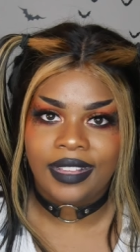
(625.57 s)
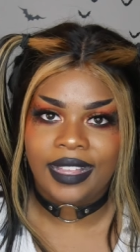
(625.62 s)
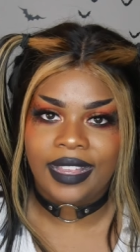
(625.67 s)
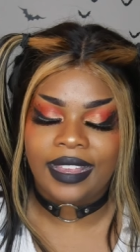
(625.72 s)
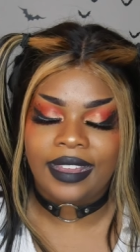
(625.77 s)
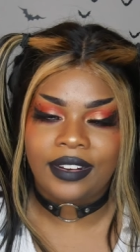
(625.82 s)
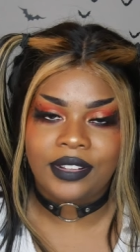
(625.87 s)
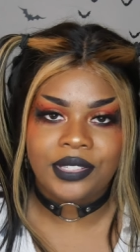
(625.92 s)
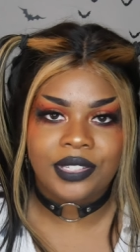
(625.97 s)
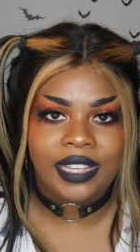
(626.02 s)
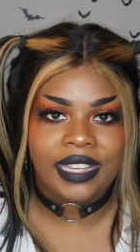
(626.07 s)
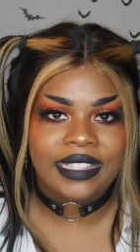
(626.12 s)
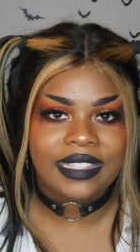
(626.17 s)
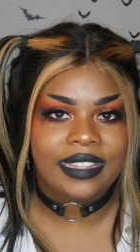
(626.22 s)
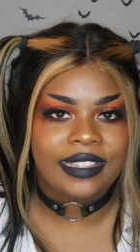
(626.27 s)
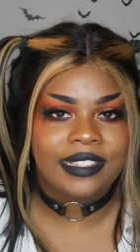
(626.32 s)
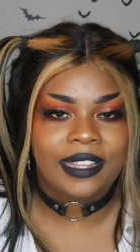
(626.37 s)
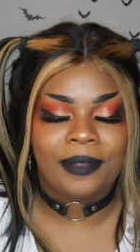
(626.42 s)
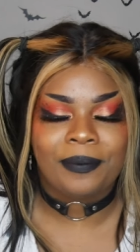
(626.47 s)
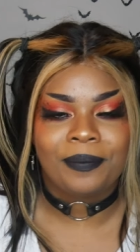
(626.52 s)
and i'll see you guys
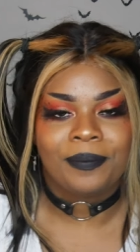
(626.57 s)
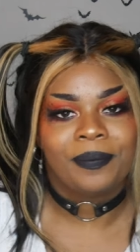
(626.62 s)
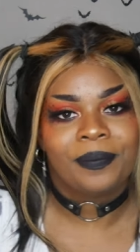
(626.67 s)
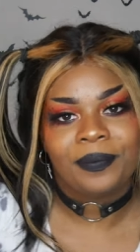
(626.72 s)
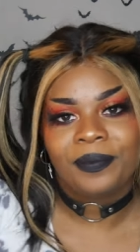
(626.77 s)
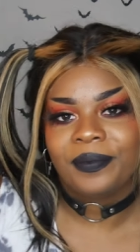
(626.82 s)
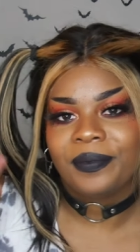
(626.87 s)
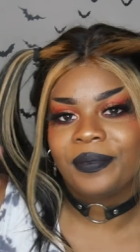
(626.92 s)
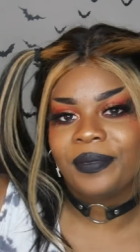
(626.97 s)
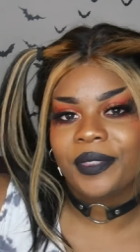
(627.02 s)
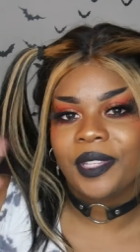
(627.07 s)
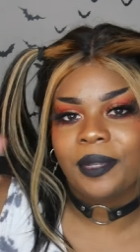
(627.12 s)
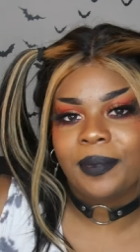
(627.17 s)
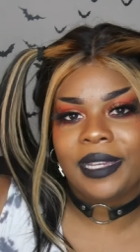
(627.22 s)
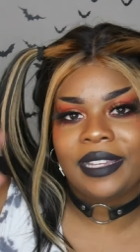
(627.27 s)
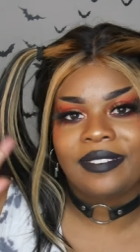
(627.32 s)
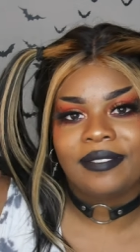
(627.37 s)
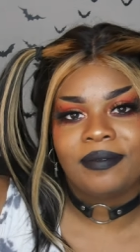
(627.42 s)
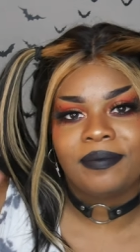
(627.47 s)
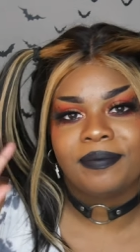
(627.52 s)
next time
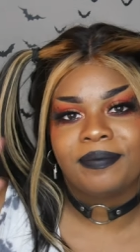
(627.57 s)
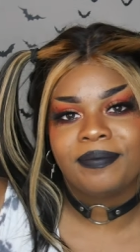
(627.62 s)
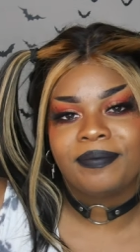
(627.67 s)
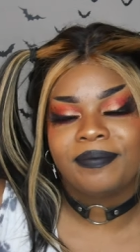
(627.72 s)
bye